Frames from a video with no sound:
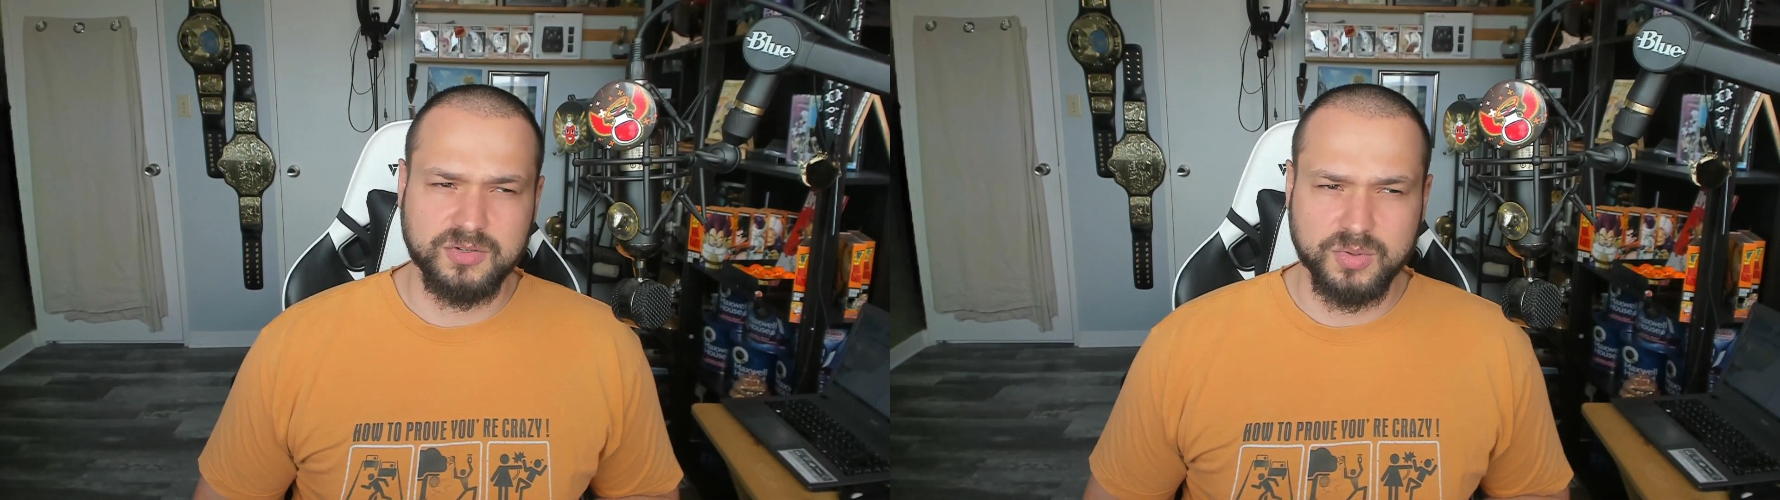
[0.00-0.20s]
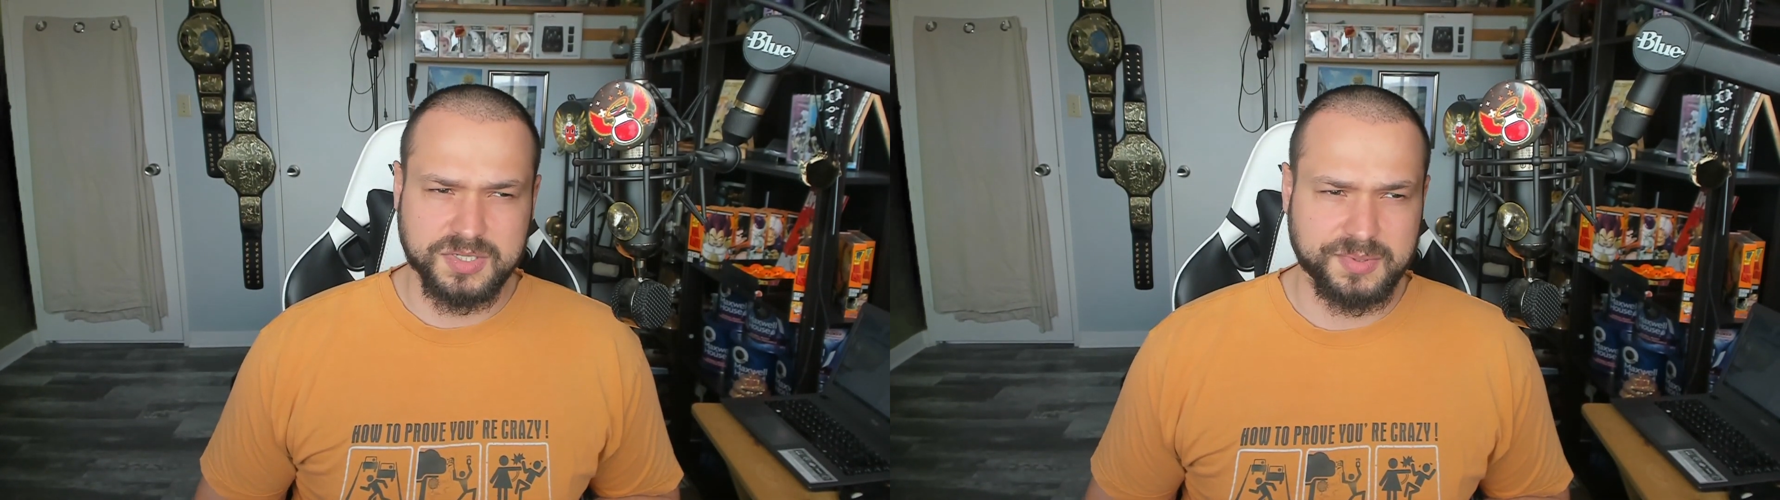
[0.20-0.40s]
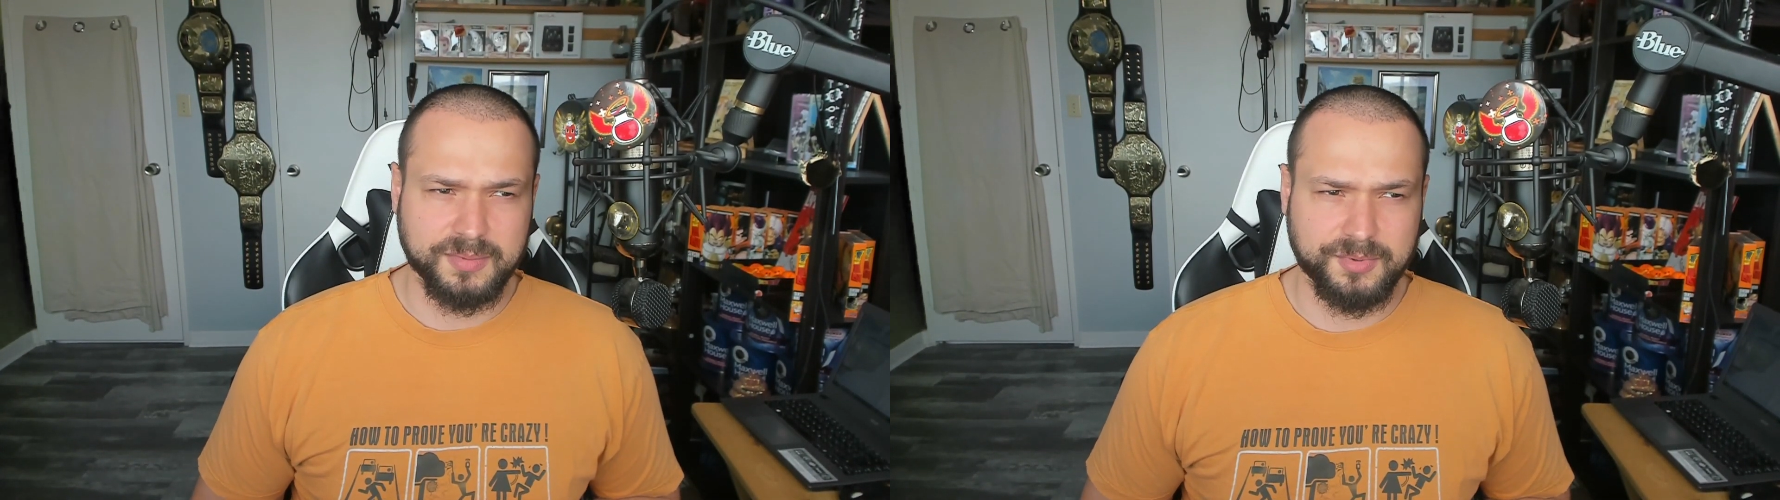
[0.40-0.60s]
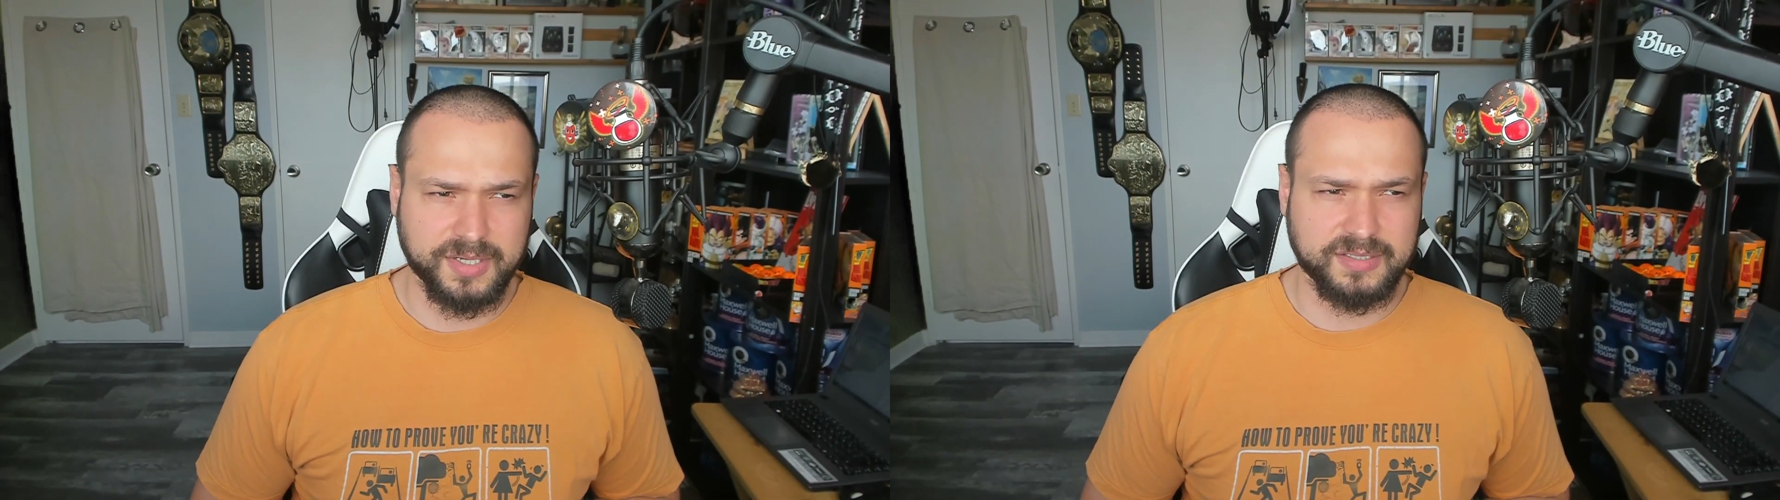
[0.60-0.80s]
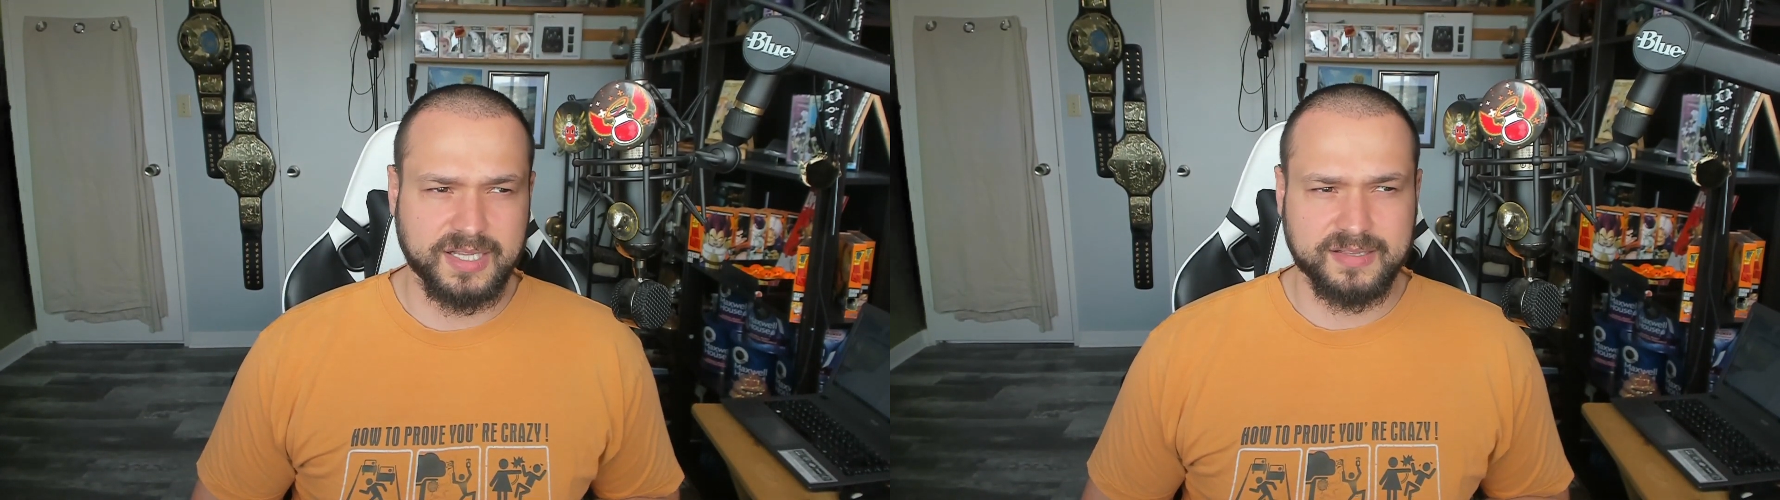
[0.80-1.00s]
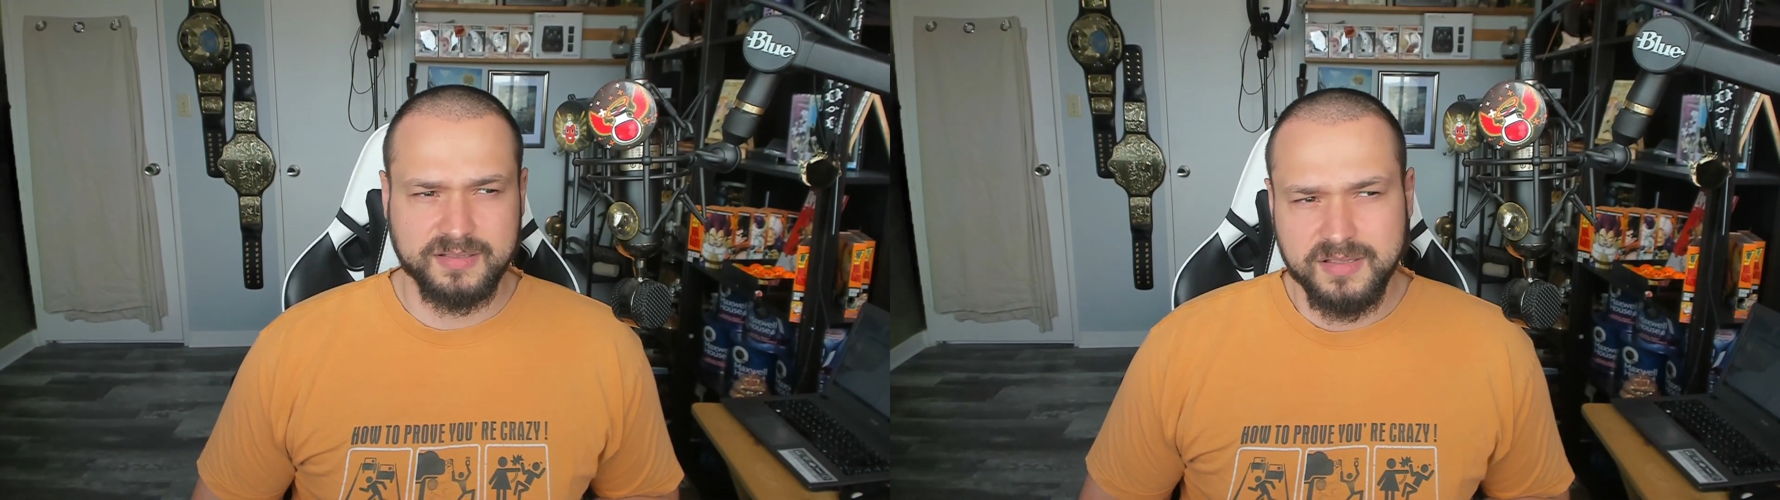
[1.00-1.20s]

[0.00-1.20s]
who else we can bring in that